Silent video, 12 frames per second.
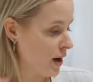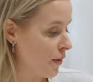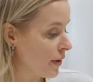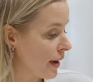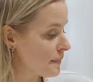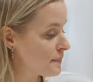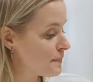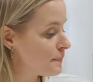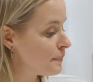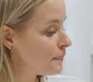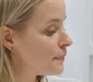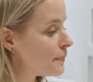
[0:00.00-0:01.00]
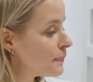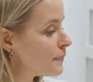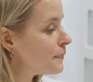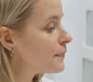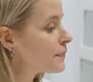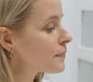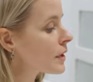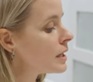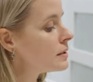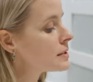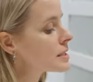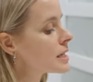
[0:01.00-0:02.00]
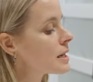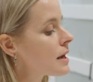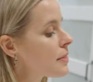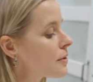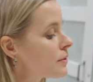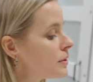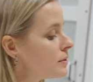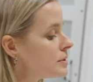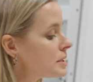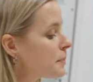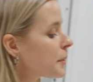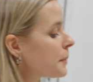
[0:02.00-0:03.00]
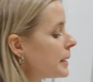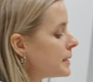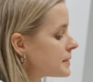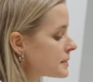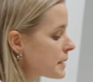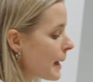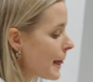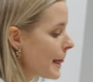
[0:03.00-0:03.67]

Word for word: Okay. Let's get another little zipper piece.